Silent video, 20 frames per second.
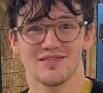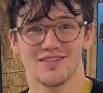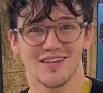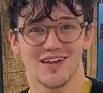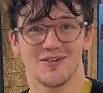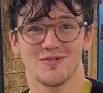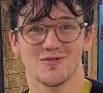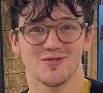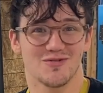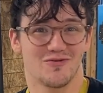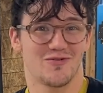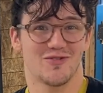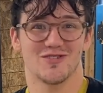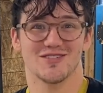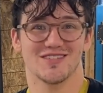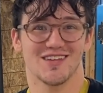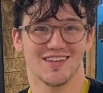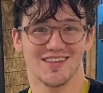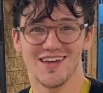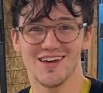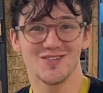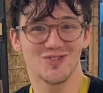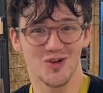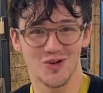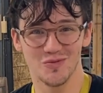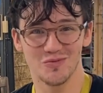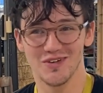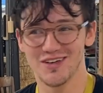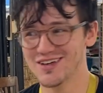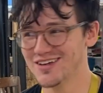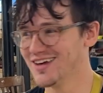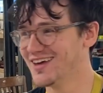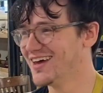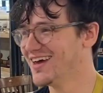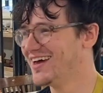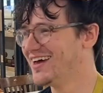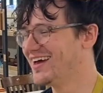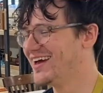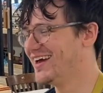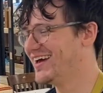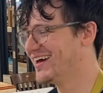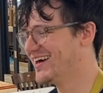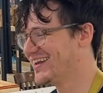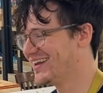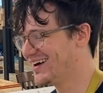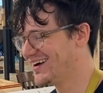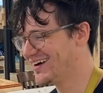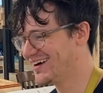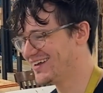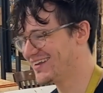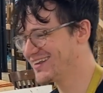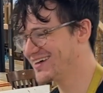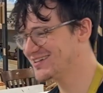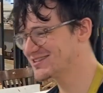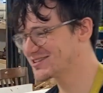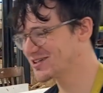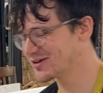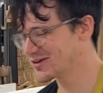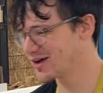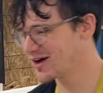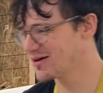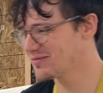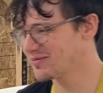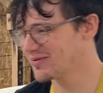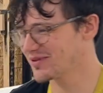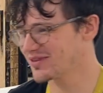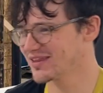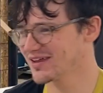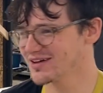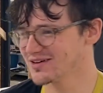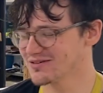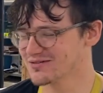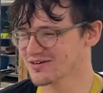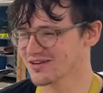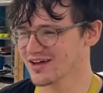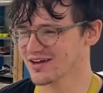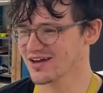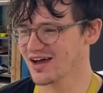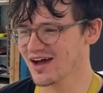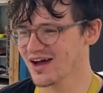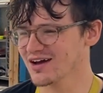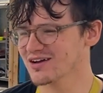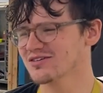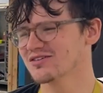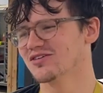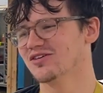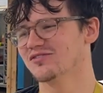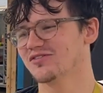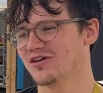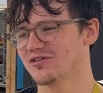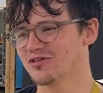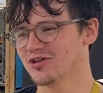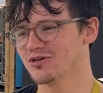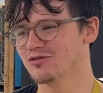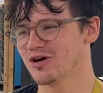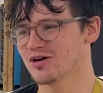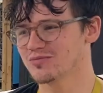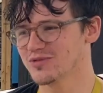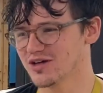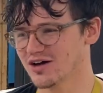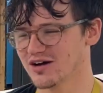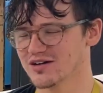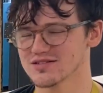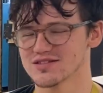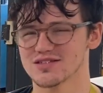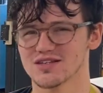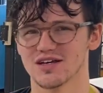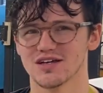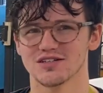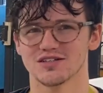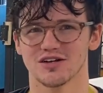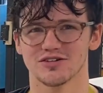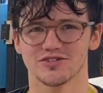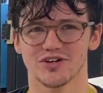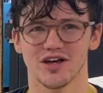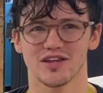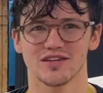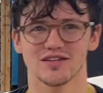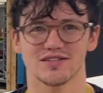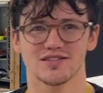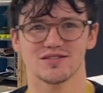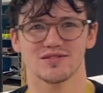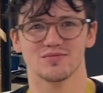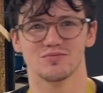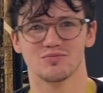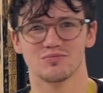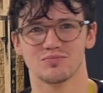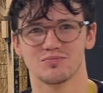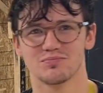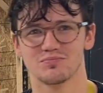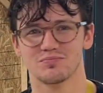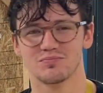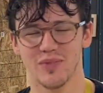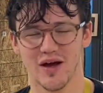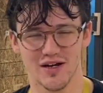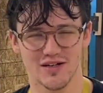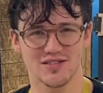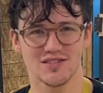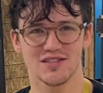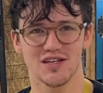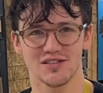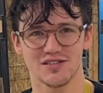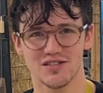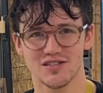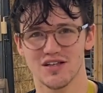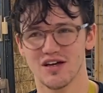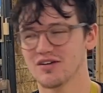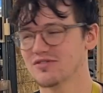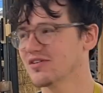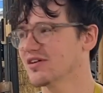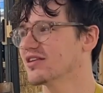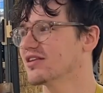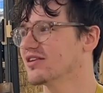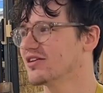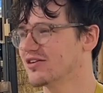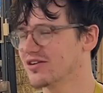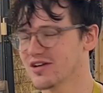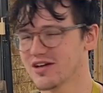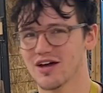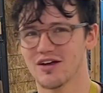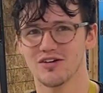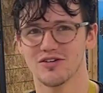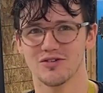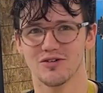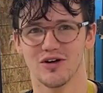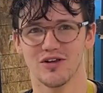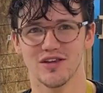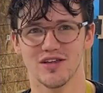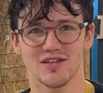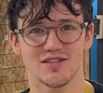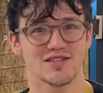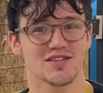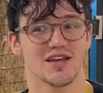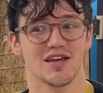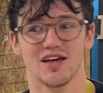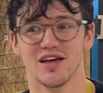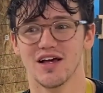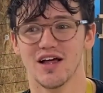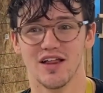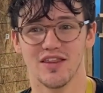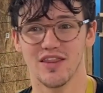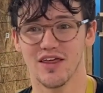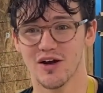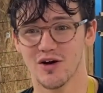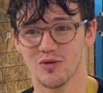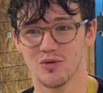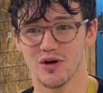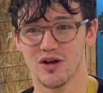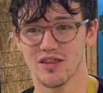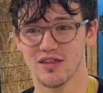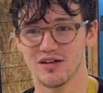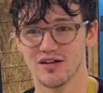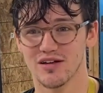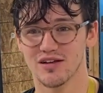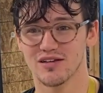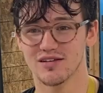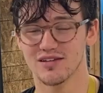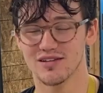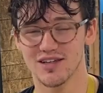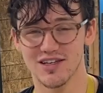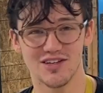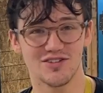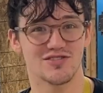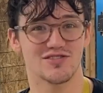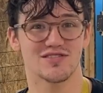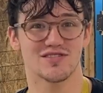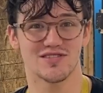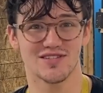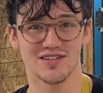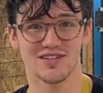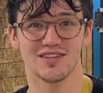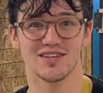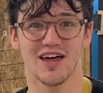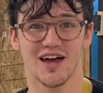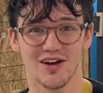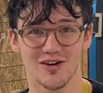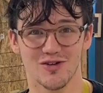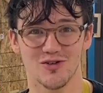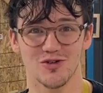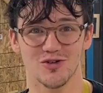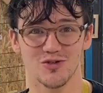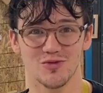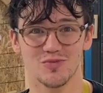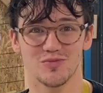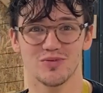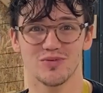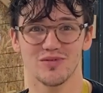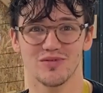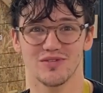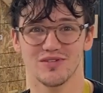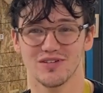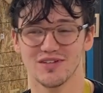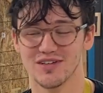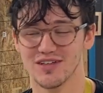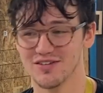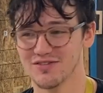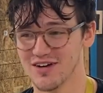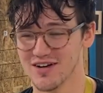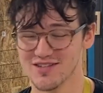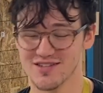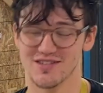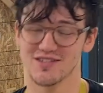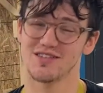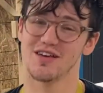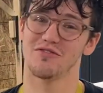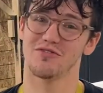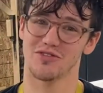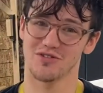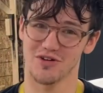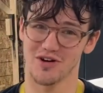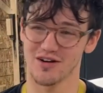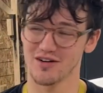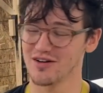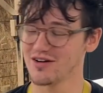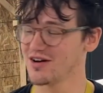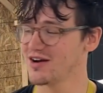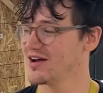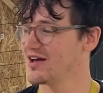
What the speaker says: That was the first thing they told me. And they showed up, they were like, I don't know if I really want to be on stage. I'll try this backstage stuff and learning how to do all this. They're one of the leaders in that group, even as a 7th grader.